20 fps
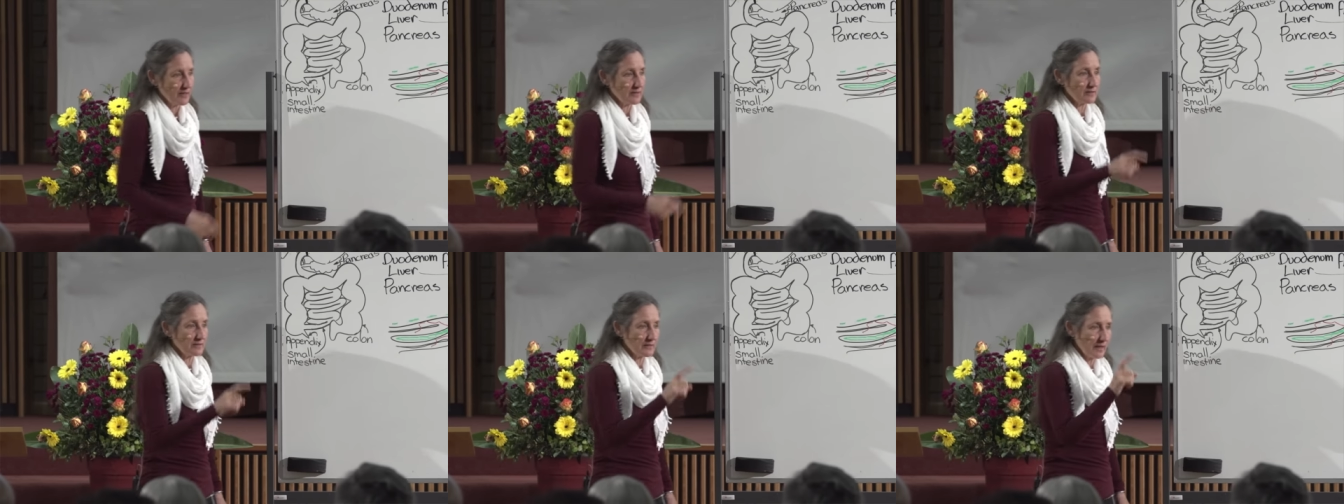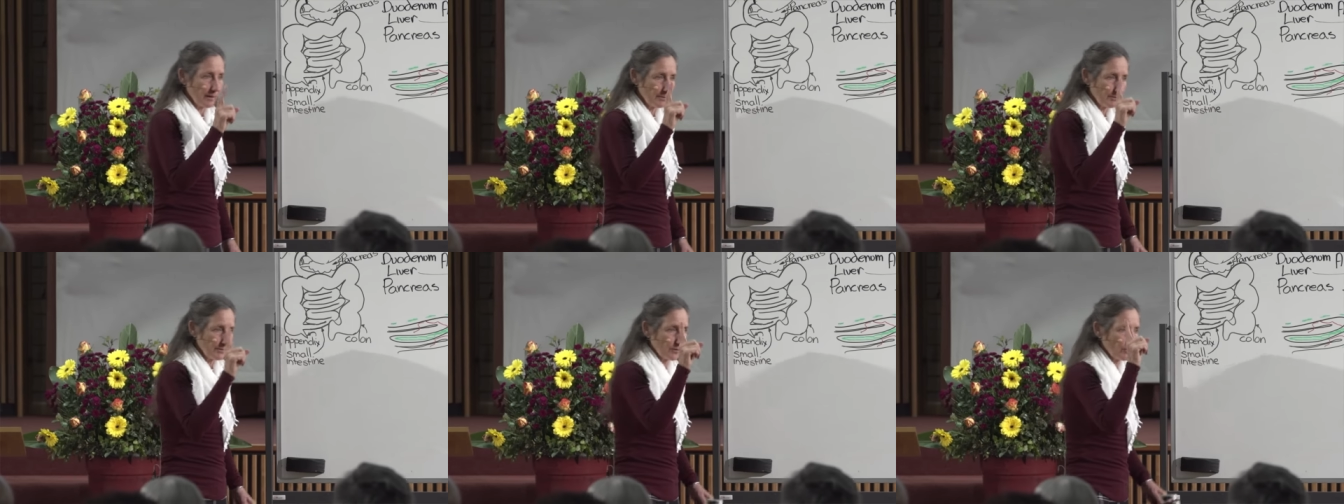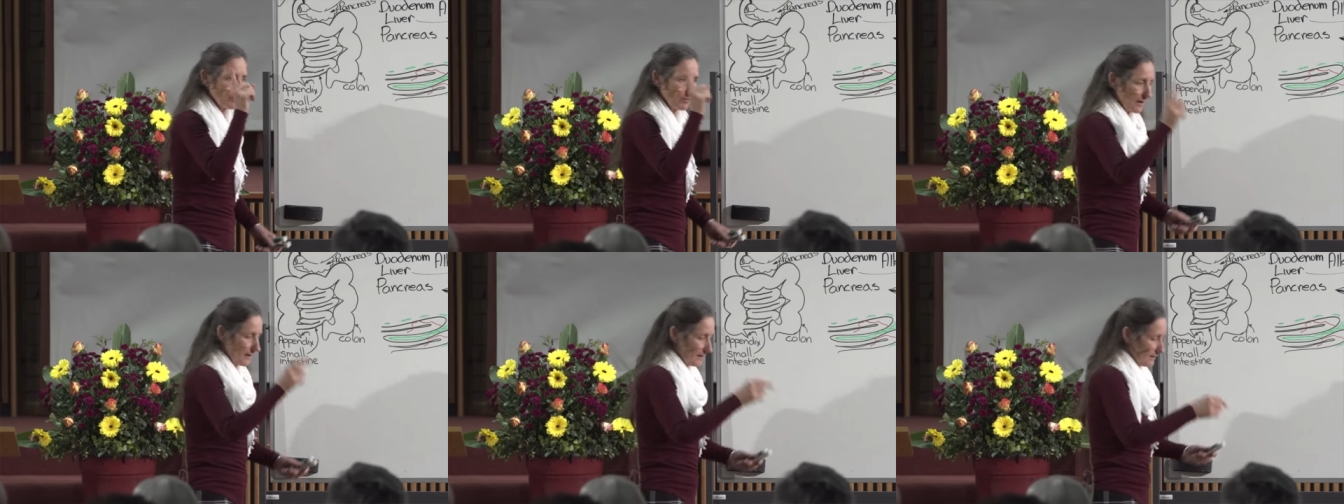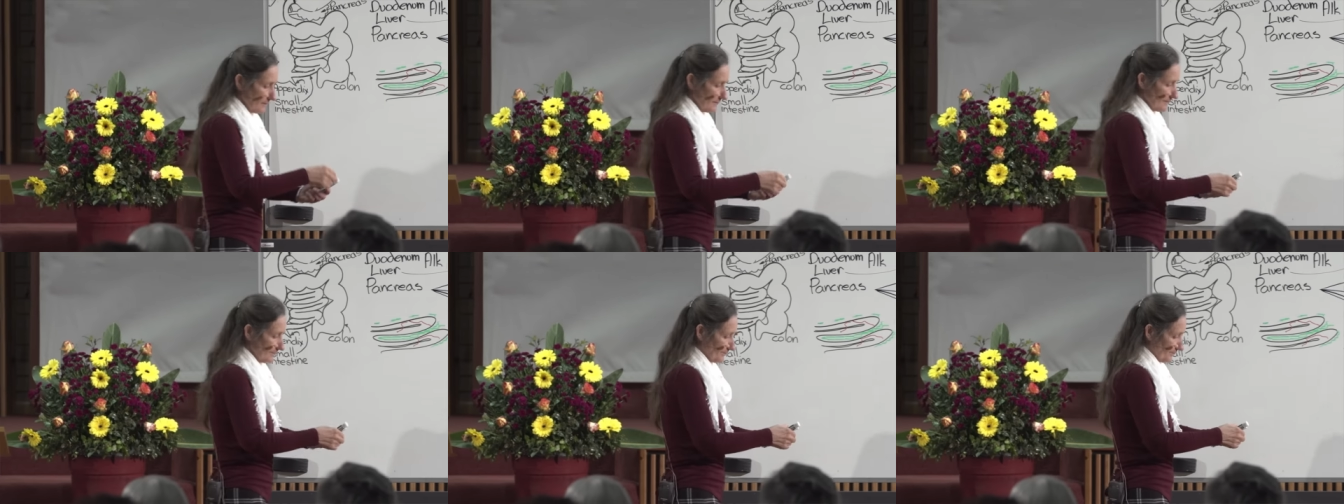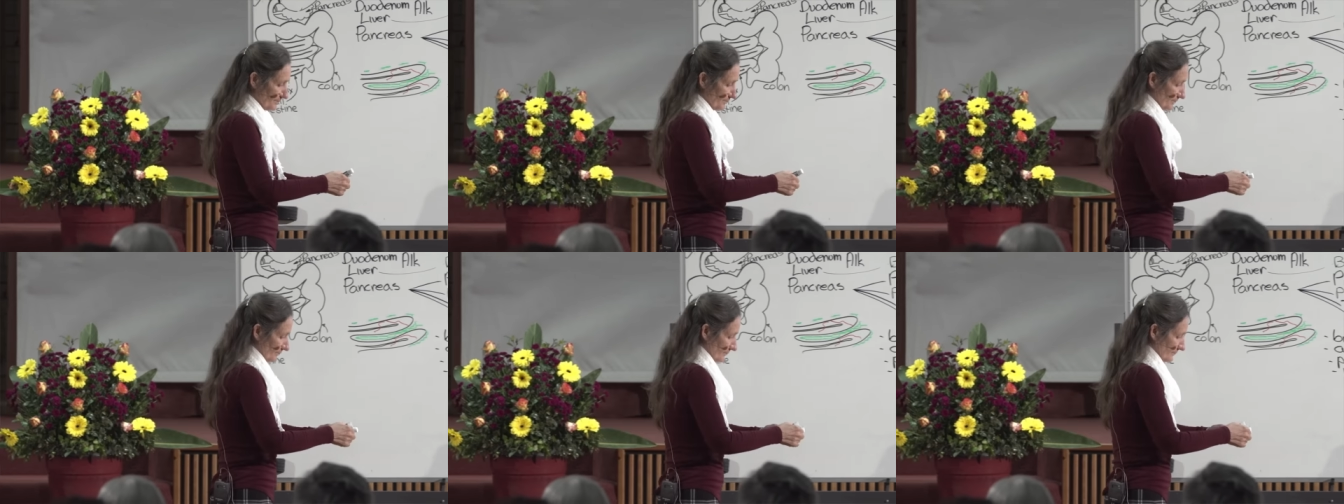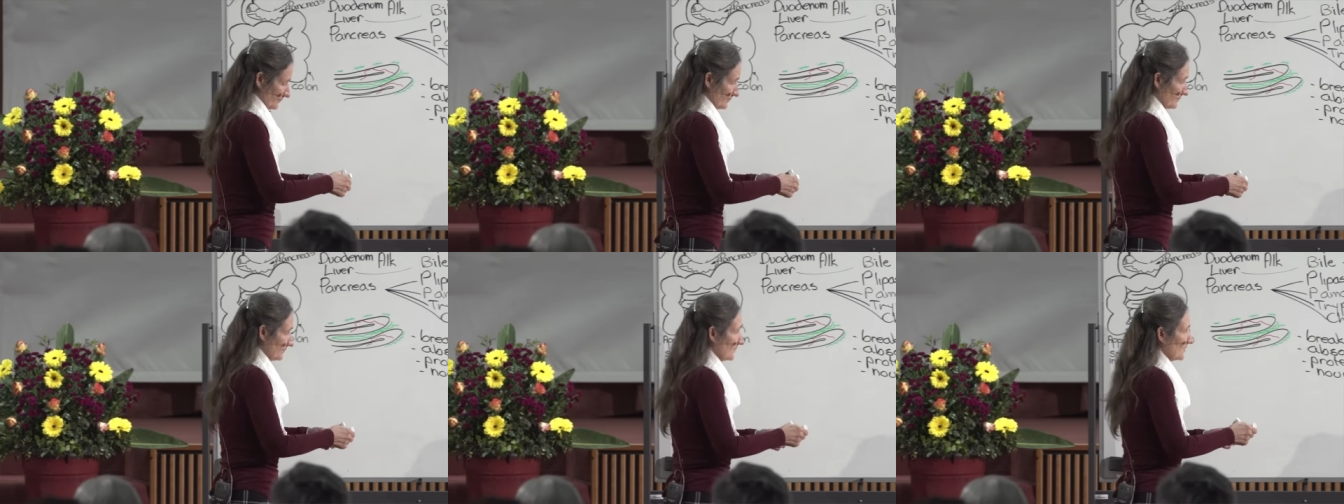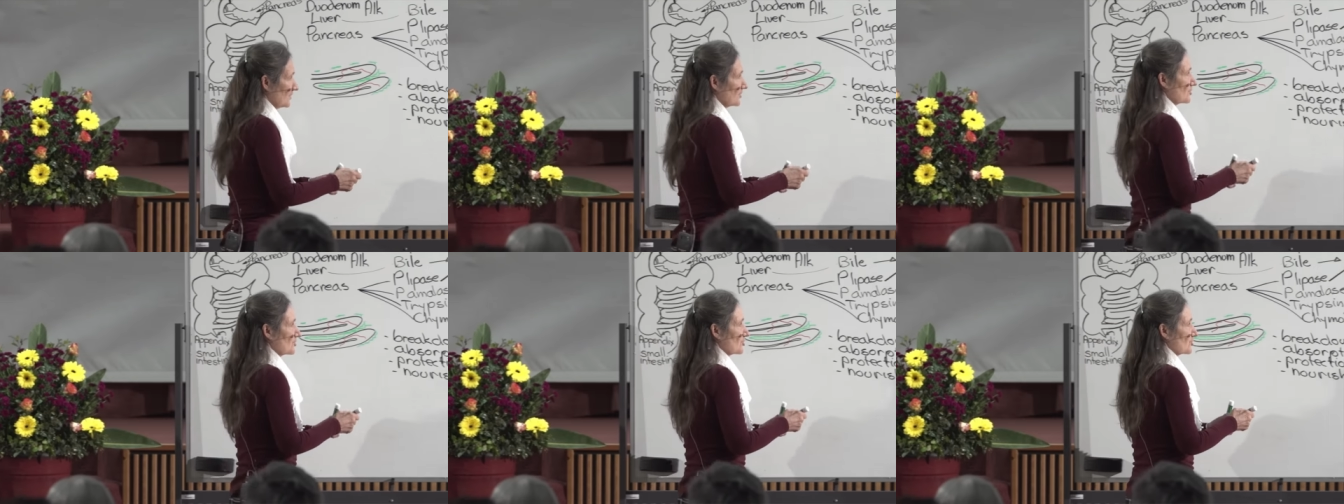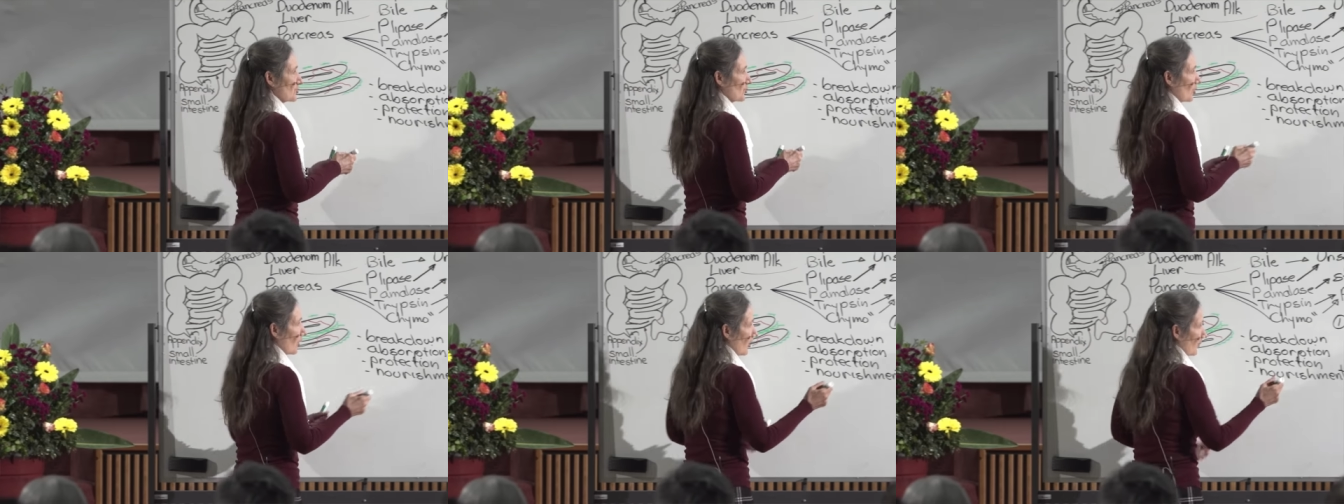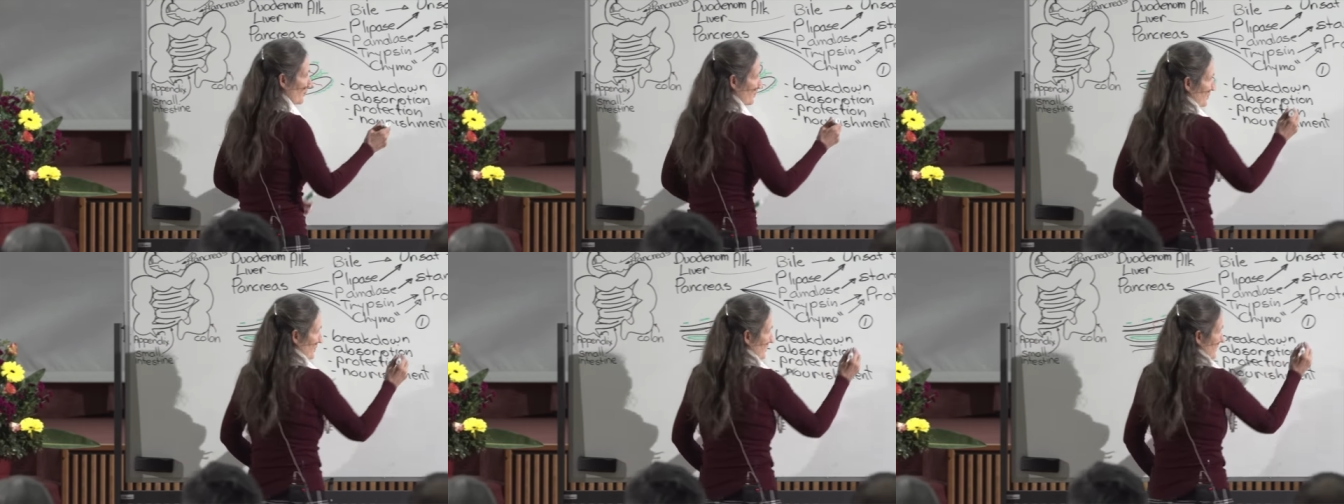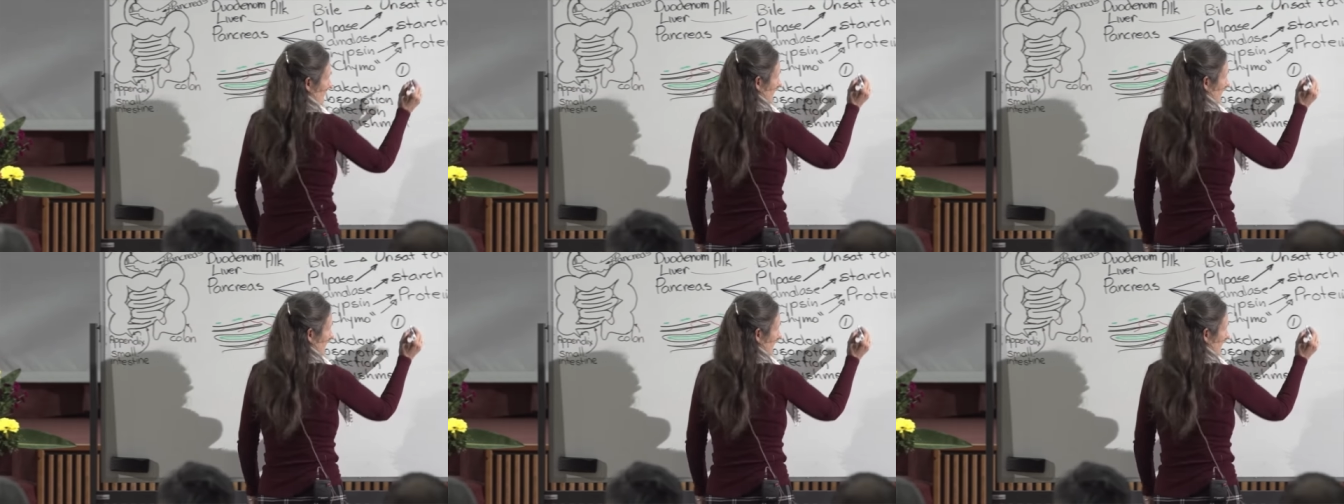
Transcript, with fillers: Number one, stop.